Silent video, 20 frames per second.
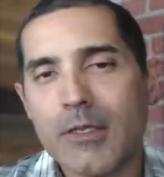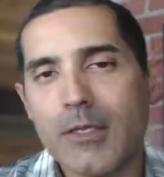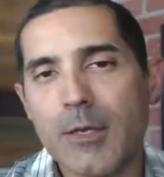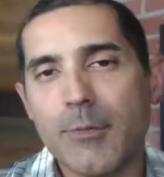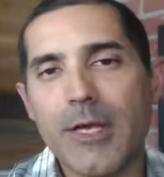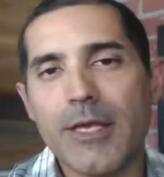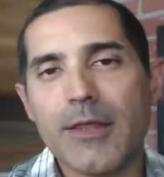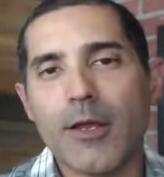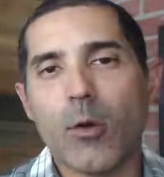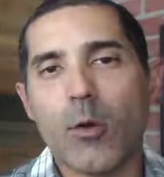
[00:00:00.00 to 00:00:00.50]

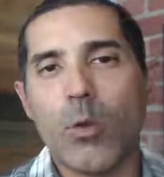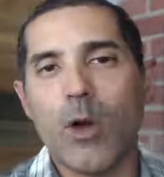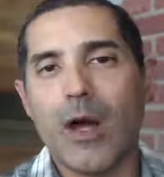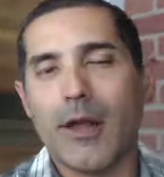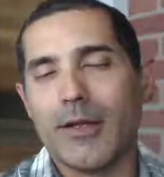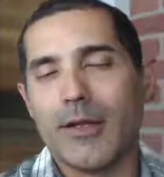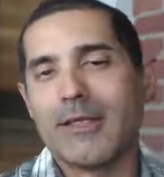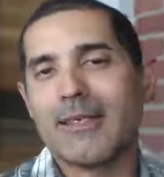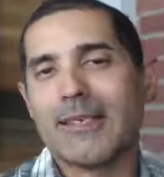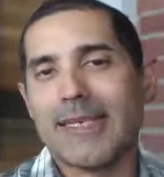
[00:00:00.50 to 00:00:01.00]
to be their
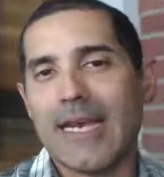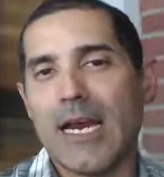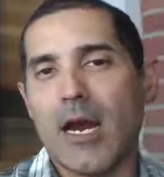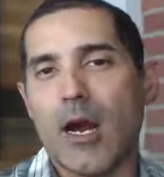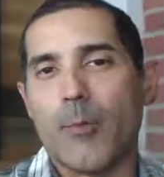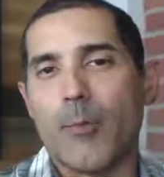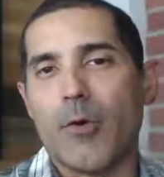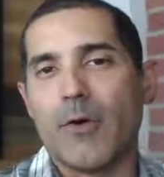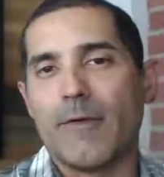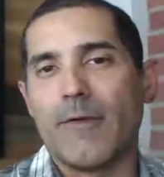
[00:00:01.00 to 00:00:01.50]
wellness
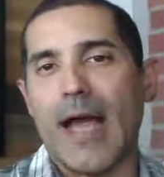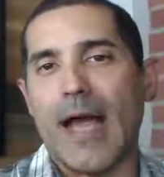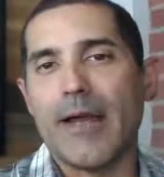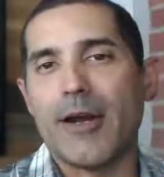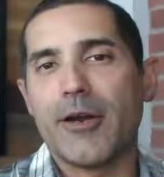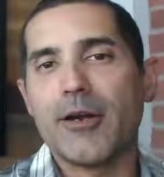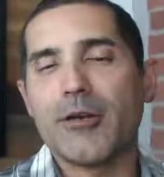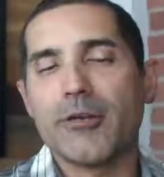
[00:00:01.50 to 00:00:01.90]
care provider.